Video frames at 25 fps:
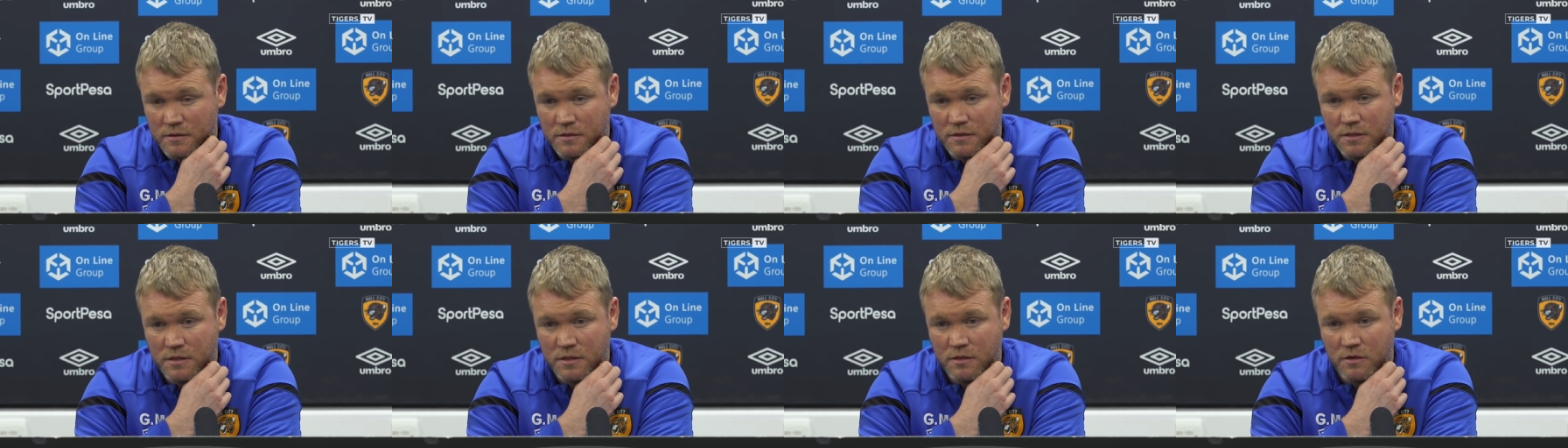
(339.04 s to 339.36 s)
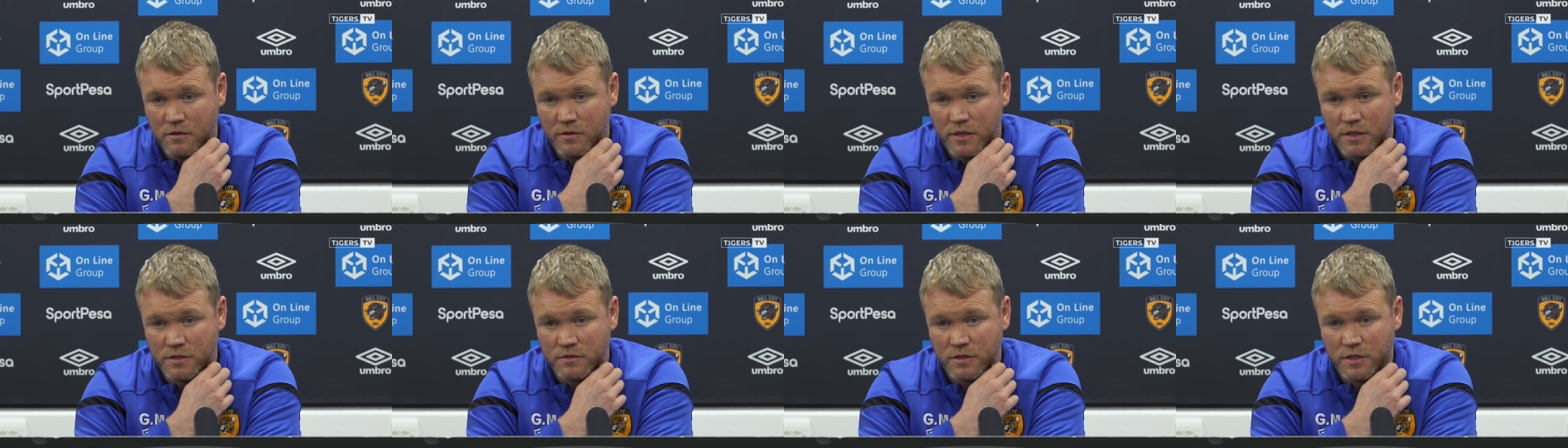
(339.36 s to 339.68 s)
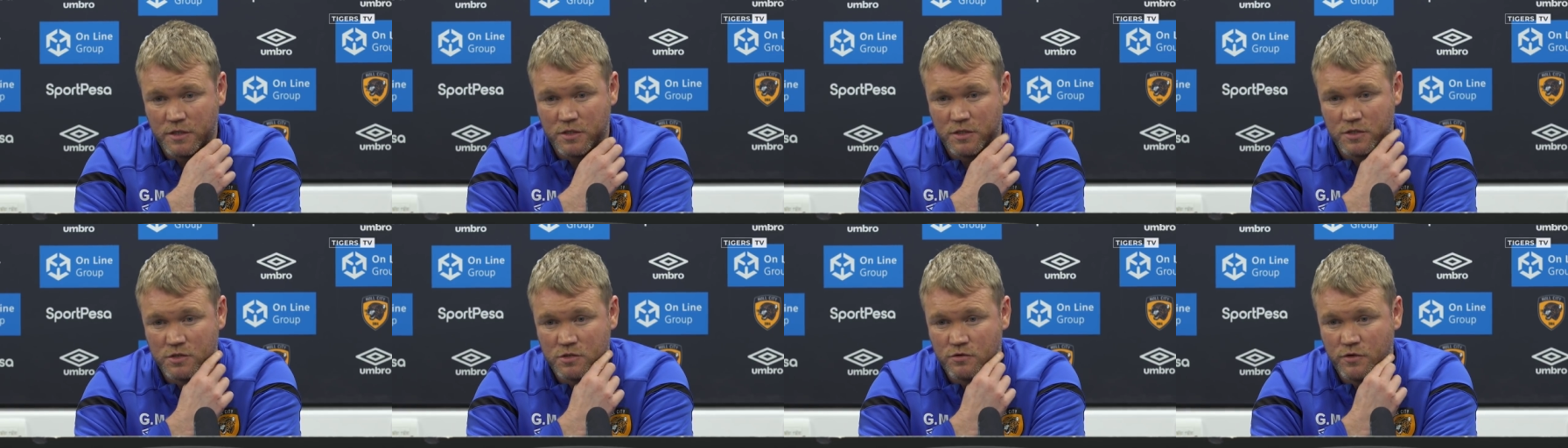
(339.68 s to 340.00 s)
You know, he's only
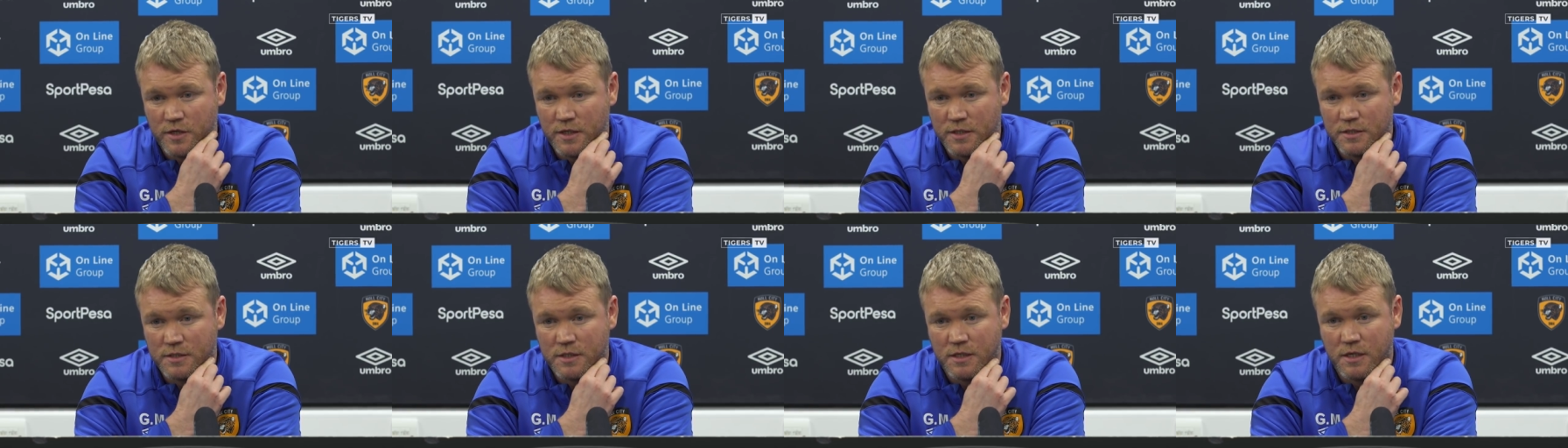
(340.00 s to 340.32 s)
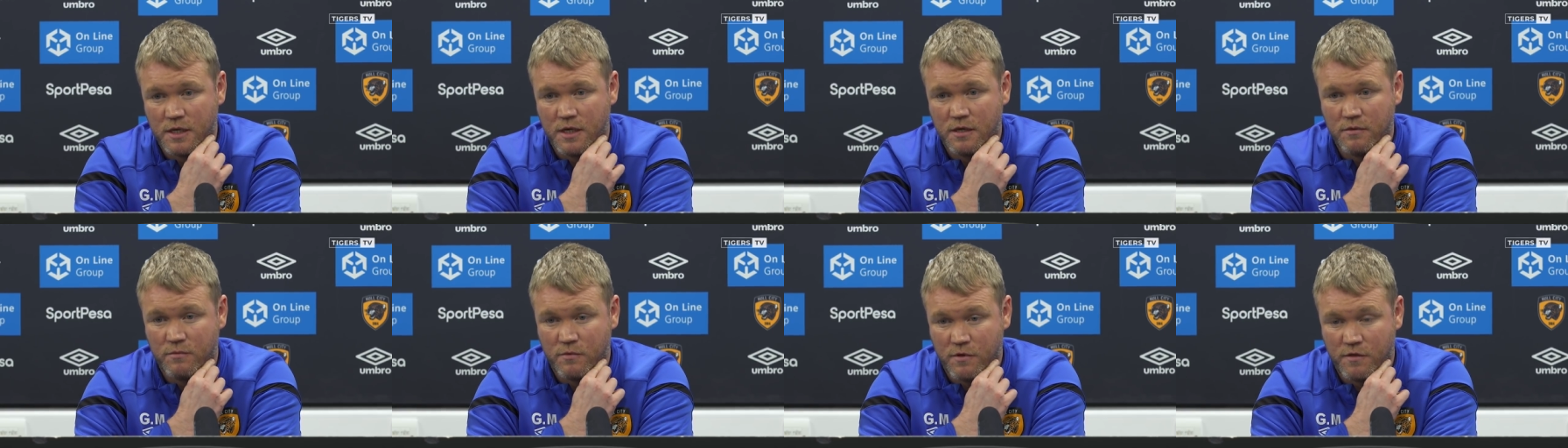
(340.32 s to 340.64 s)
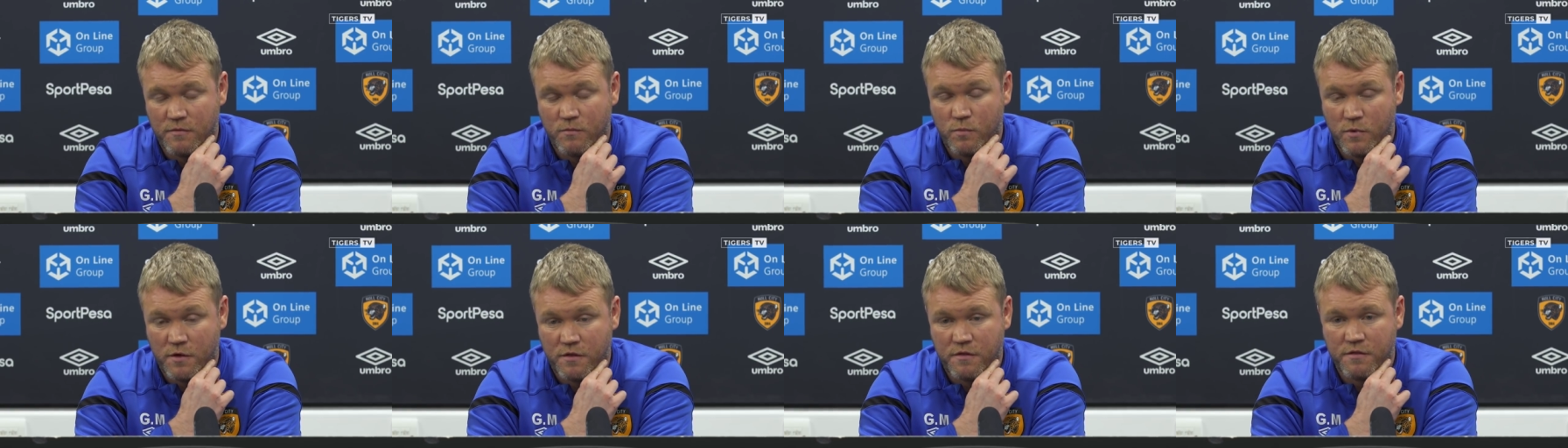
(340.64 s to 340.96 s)
just trained today
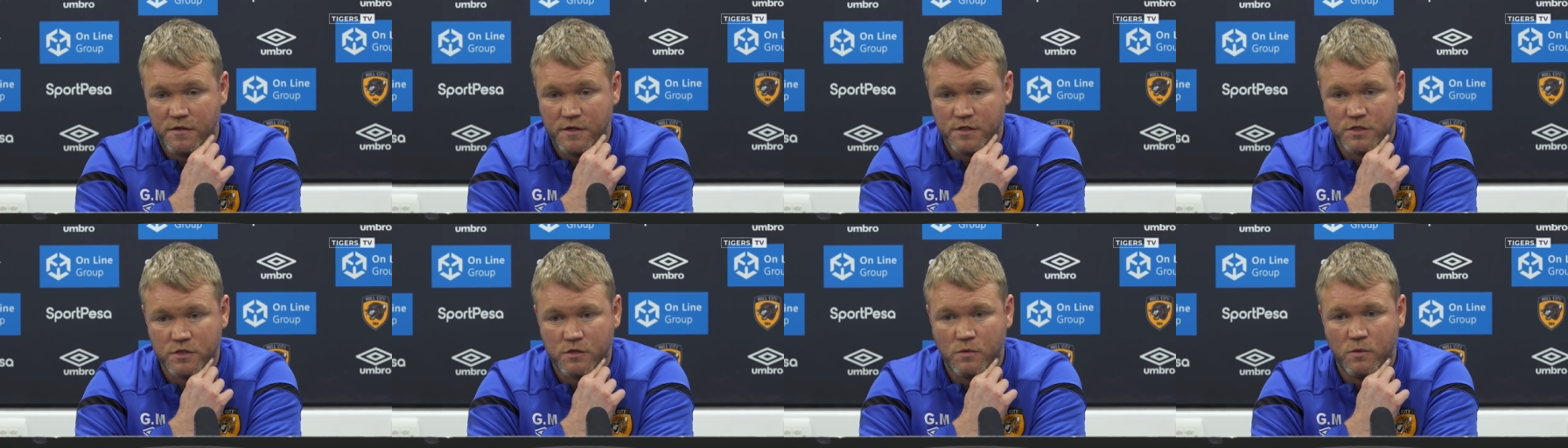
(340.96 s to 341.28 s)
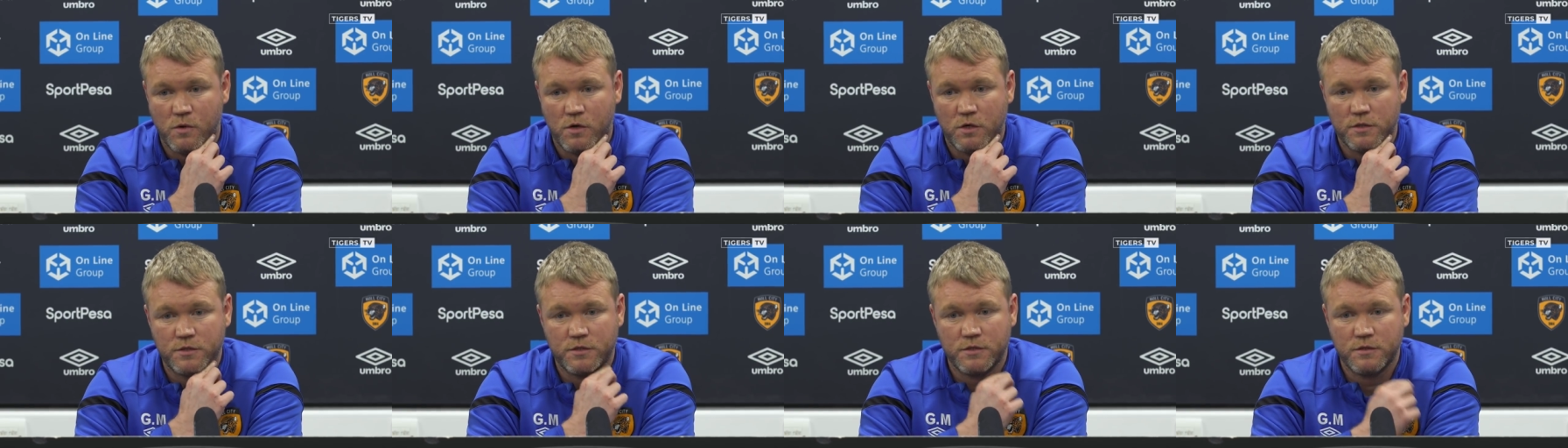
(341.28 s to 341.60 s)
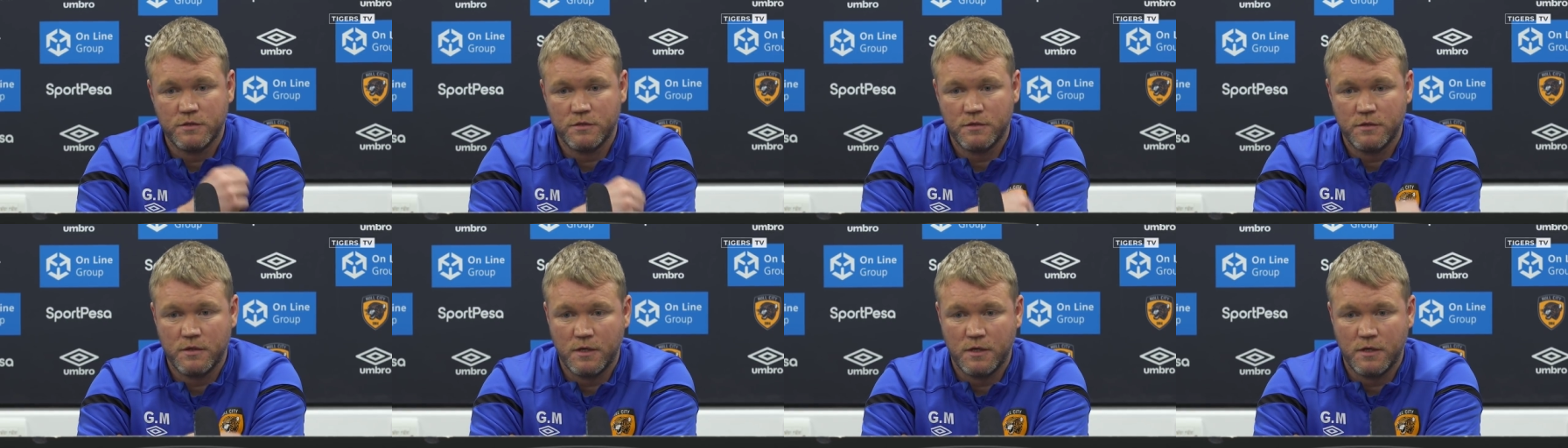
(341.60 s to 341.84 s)
with the squad.